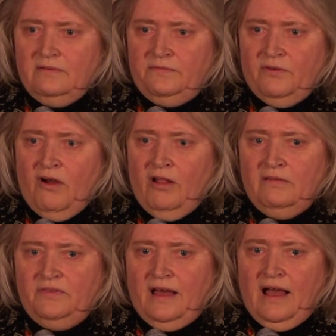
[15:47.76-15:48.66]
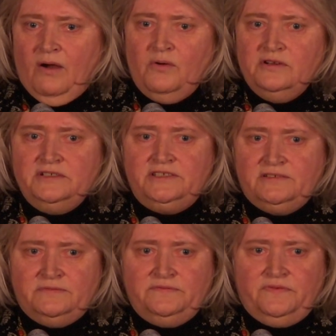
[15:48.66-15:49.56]
for all of the hours
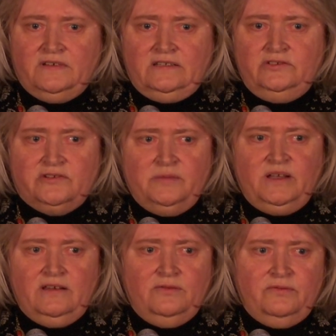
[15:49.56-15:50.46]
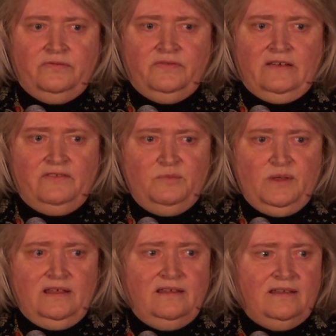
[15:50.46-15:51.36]
of enjoyment you've given
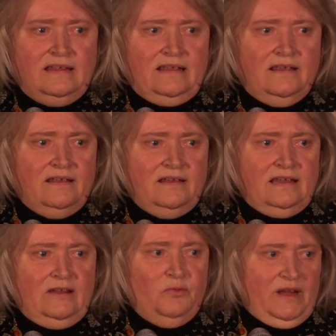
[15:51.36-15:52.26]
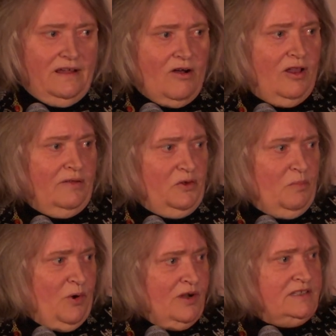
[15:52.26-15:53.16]
me in reading all of your
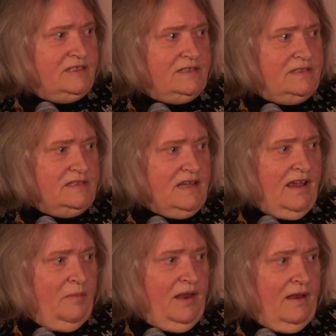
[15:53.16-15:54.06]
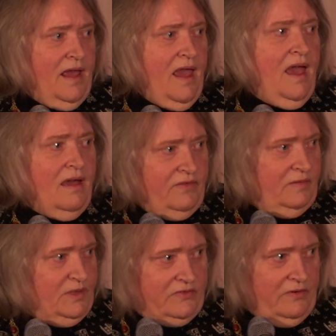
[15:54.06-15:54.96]
books. I'm an avid
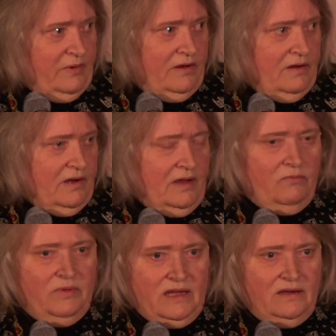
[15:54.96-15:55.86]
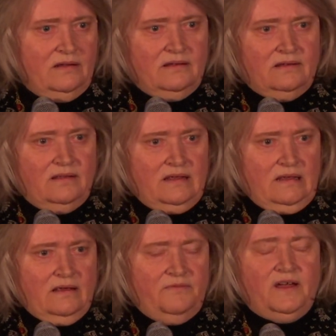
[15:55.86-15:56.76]
mystery reader. I read.
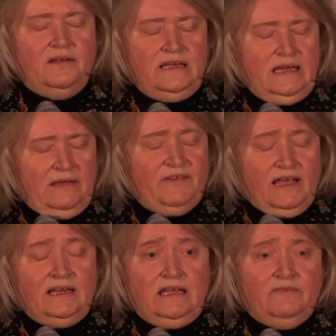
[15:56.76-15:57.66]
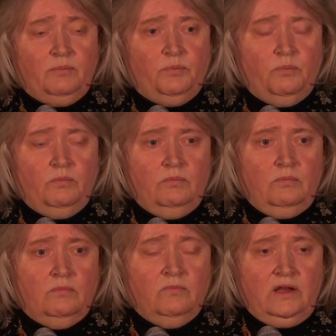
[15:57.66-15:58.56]
If I had to give up
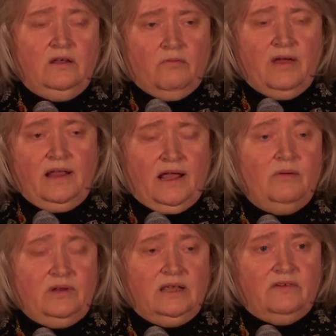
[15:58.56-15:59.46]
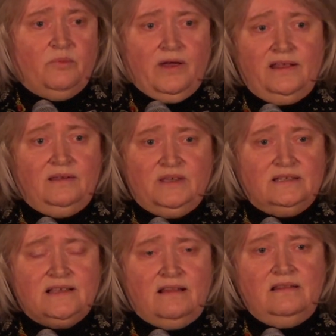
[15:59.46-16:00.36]
reading or writing, I would give up writing
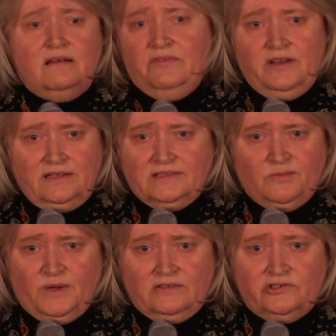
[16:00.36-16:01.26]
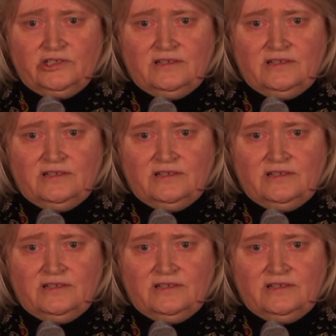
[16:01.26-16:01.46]
because I love reading so much.